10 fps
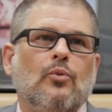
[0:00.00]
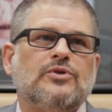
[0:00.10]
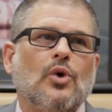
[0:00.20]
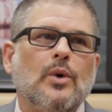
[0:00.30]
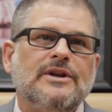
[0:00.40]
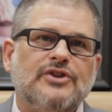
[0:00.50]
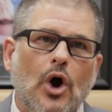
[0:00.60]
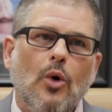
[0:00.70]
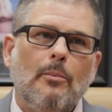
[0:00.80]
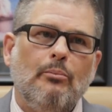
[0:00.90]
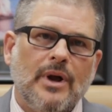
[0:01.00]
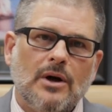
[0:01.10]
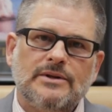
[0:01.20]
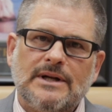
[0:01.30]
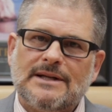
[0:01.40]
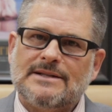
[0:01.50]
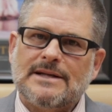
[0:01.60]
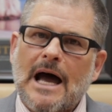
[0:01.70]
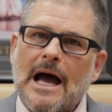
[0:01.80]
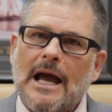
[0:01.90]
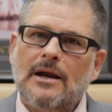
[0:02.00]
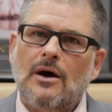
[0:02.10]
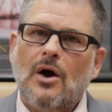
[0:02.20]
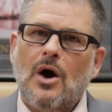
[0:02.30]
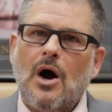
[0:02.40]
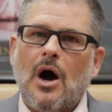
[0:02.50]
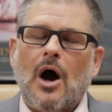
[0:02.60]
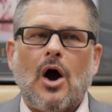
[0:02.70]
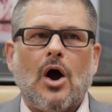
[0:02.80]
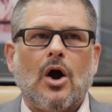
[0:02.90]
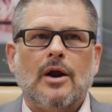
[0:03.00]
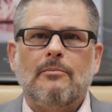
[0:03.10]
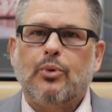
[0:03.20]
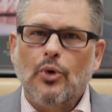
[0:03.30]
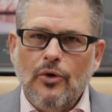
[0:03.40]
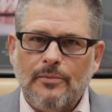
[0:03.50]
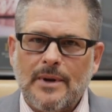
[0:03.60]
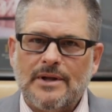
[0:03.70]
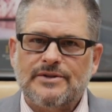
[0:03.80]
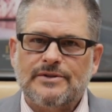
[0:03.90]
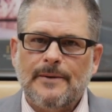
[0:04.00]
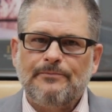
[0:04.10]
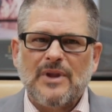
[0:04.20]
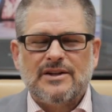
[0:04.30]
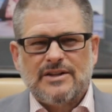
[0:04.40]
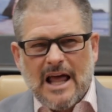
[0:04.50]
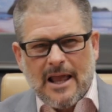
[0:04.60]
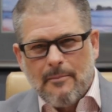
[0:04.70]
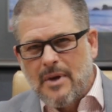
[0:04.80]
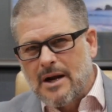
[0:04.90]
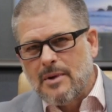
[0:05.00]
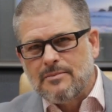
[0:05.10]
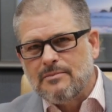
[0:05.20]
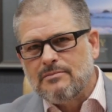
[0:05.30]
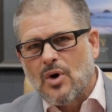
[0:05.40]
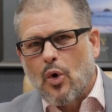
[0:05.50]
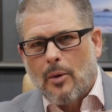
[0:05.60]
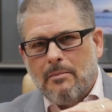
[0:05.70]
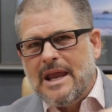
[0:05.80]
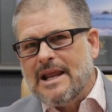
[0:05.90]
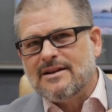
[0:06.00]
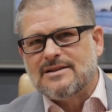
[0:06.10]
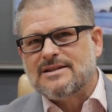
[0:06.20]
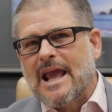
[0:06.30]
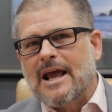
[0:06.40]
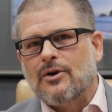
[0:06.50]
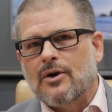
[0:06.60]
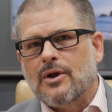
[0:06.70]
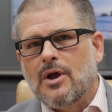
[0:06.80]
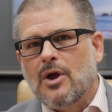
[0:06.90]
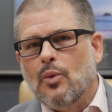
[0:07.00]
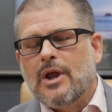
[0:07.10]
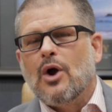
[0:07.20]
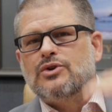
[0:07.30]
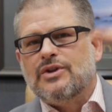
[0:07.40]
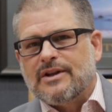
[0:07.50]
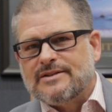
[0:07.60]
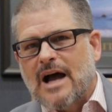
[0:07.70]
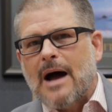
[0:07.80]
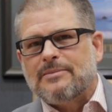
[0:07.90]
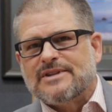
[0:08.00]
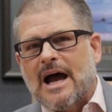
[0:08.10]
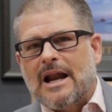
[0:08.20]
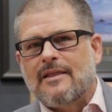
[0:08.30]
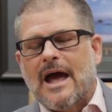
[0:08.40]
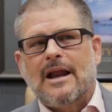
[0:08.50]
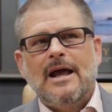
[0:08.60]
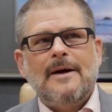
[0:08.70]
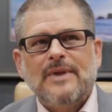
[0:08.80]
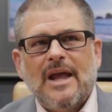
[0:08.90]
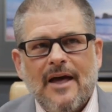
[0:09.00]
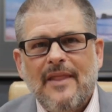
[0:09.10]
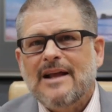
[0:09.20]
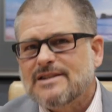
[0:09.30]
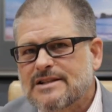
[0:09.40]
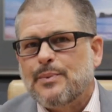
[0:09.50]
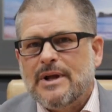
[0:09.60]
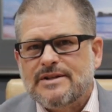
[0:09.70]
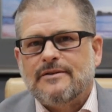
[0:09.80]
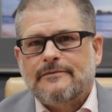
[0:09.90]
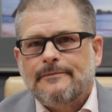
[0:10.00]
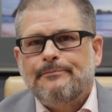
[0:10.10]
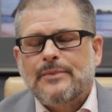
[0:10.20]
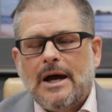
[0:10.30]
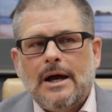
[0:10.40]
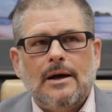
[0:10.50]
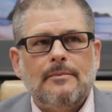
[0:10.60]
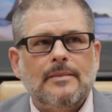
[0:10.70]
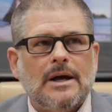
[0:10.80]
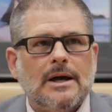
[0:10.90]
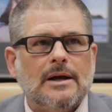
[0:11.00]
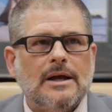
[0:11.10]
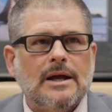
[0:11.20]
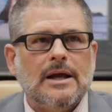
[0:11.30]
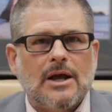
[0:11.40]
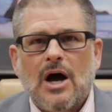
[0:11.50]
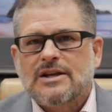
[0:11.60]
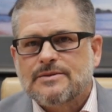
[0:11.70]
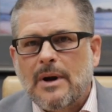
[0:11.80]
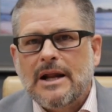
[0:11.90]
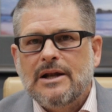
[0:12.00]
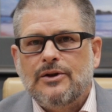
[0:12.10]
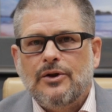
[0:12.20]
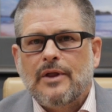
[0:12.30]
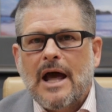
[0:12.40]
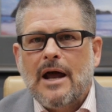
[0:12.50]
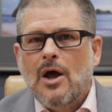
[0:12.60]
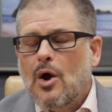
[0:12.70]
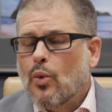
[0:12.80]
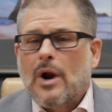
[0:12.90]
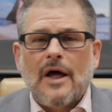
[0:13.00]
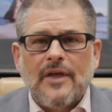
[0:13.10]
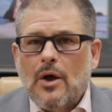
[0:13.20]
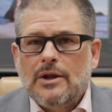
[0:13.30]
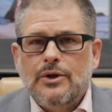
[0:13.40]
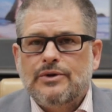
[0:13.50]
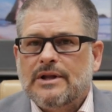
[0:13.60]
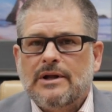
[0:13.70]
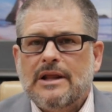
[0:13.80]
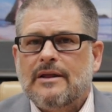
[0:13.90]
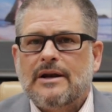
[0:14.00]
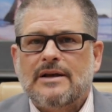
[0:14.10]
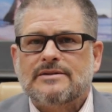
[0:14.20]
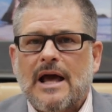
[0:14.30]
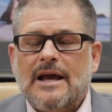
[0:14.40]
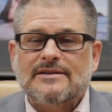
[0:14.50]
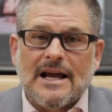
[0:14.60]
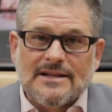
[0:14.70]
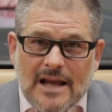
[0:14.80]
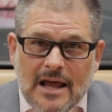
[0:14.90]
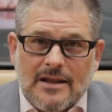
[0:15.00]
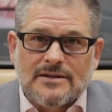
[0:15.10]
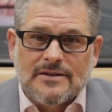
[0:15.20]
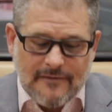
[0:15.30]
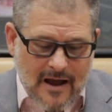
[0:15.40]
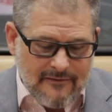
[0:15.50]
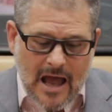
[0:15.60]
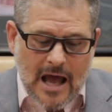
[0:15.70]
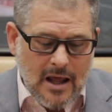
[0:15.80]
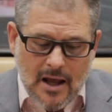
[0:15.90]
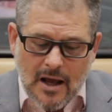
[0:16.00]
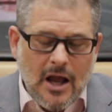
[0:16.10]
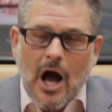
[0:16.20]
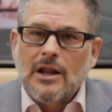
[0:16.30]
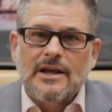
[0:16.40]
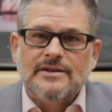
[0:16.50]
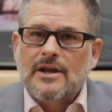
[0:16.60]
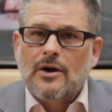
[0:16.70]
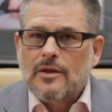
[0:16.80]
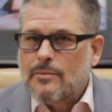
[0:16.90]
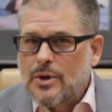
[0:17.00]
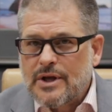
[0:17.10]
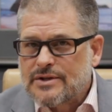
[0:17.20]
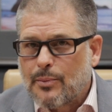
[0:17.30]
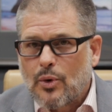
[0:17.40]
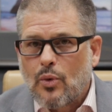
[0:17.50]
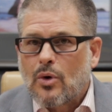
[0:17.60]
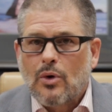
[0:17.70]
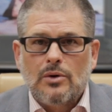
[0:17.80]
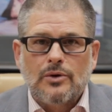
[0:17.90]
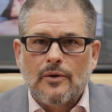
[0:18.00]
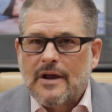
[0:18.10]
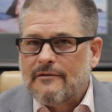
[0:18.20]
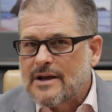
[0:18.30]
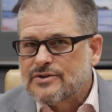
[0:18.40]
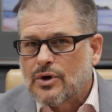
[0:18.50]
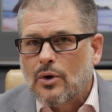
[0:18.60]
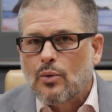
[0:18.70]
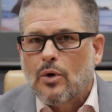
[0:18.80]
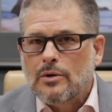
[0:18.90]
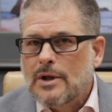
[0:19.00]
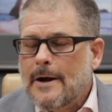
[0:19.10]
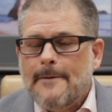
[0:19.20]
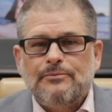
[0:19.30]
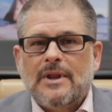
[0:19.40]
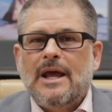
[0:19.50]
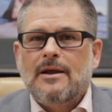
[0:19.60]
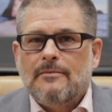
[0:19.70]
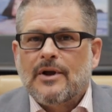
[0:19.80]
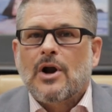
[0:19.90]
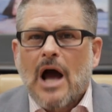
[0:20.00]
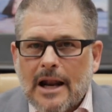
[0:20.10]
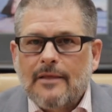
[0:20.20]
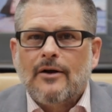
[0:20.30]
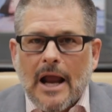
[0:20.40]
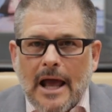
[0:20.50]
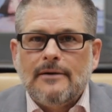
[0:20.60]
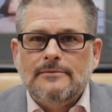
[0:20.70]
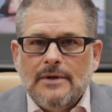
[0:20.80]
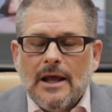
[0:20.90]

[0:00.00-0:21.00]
So we don't build and design our improvements to like a minimum or median standard. We go to the top side of that. And that's expensive. It costs money to do that. We're not the only utility that does that. As I say this, if I've got colleagues that are in the municipal world or the investor-owned world, they're nodding their head.